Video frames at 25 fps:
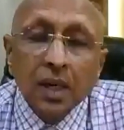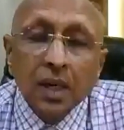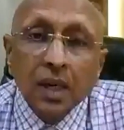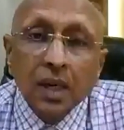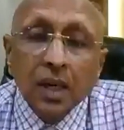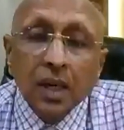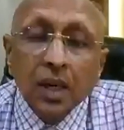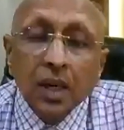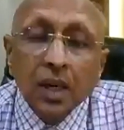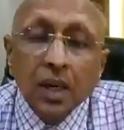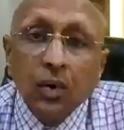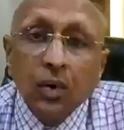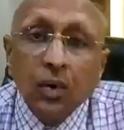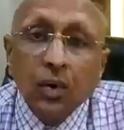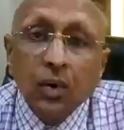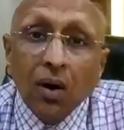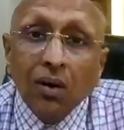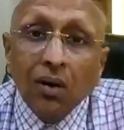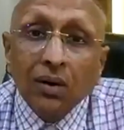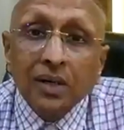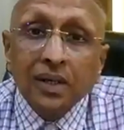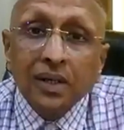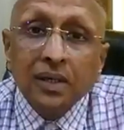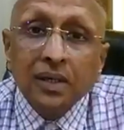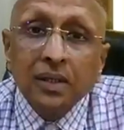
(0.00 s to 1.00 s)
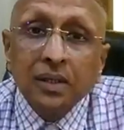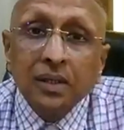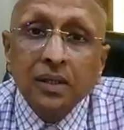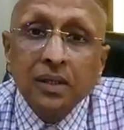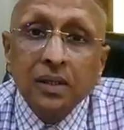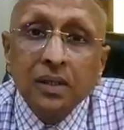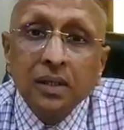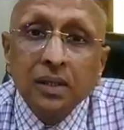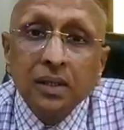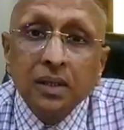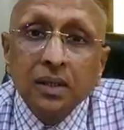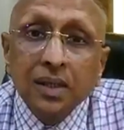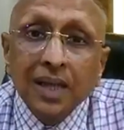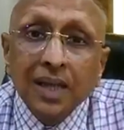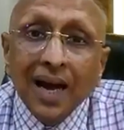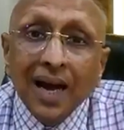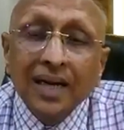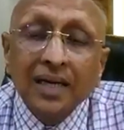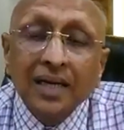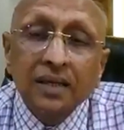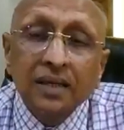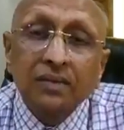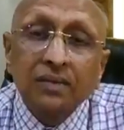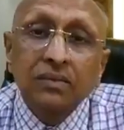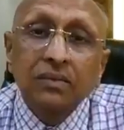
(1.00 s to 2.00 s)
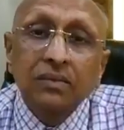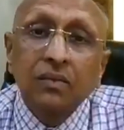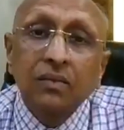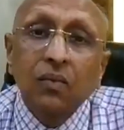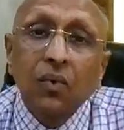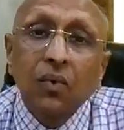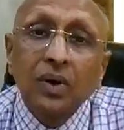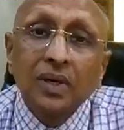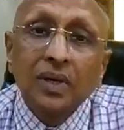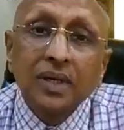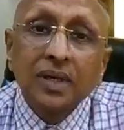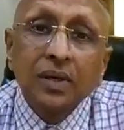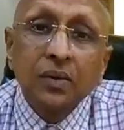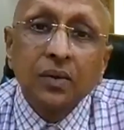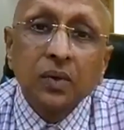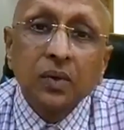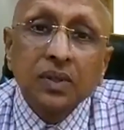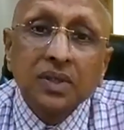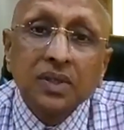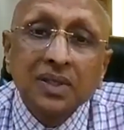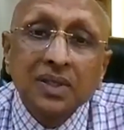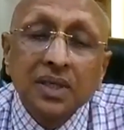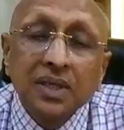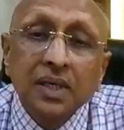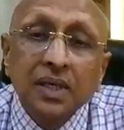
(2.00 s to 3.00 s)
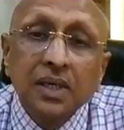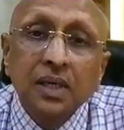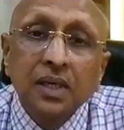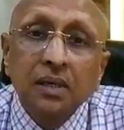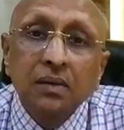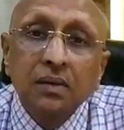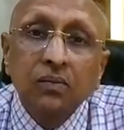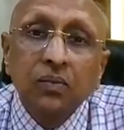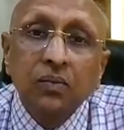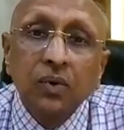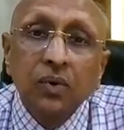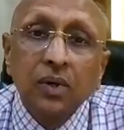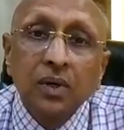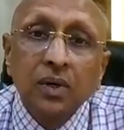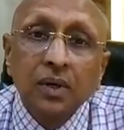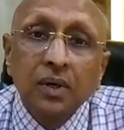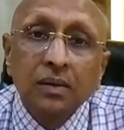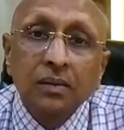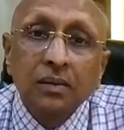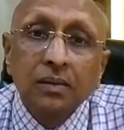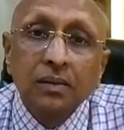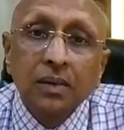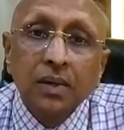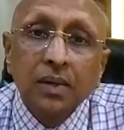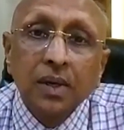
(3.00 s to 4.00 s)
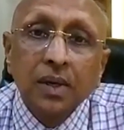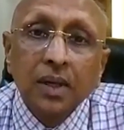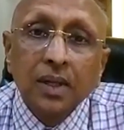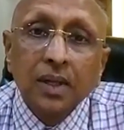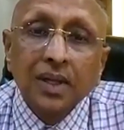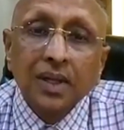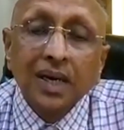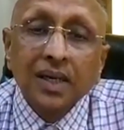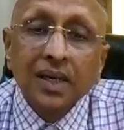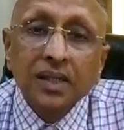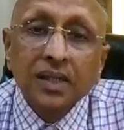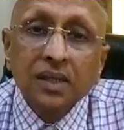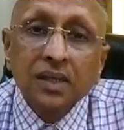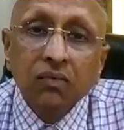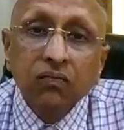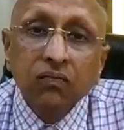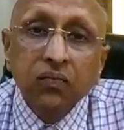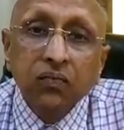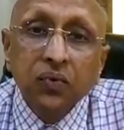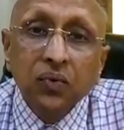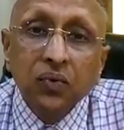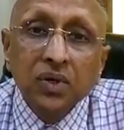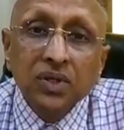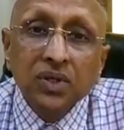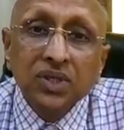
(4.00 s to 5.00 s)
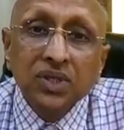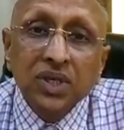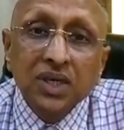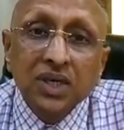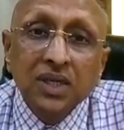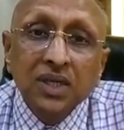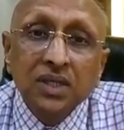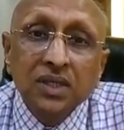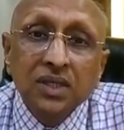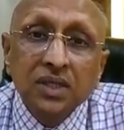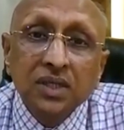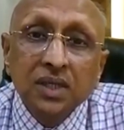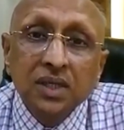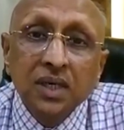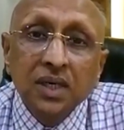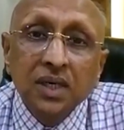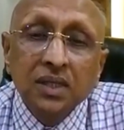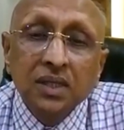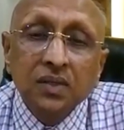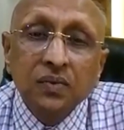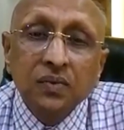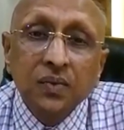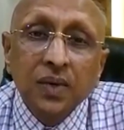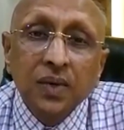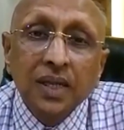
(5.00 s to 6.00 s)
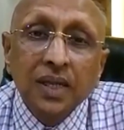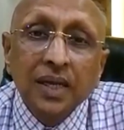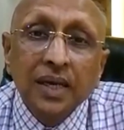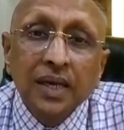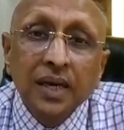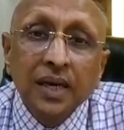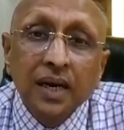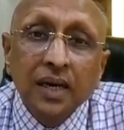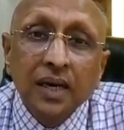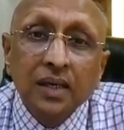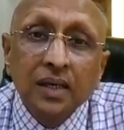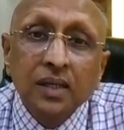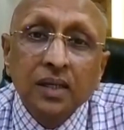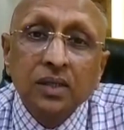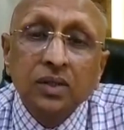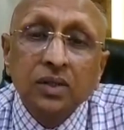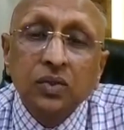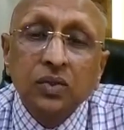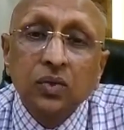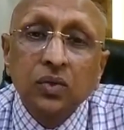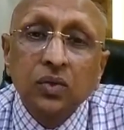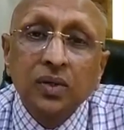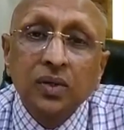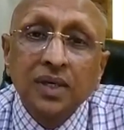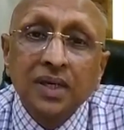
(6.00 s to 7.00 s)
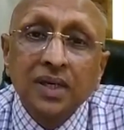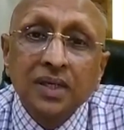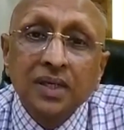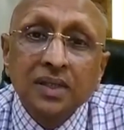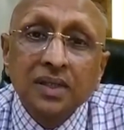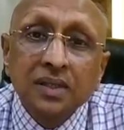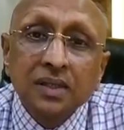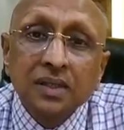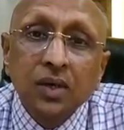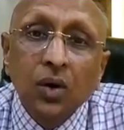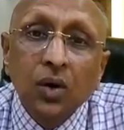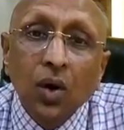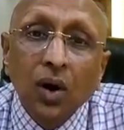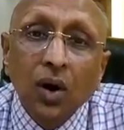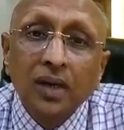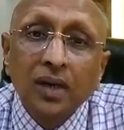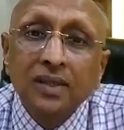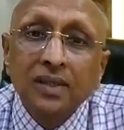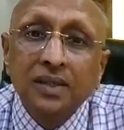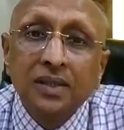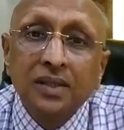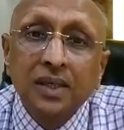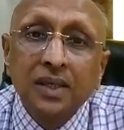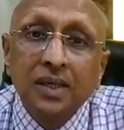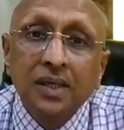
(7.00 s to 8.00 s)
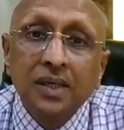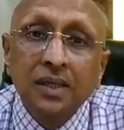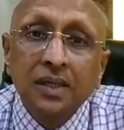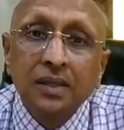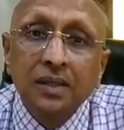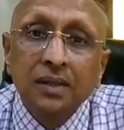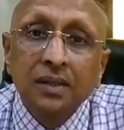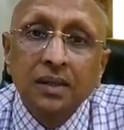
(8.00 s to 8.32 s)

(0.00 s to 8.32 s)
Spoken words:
He got that what he was seeking for. That is the first incident when he understood, yes, God is there.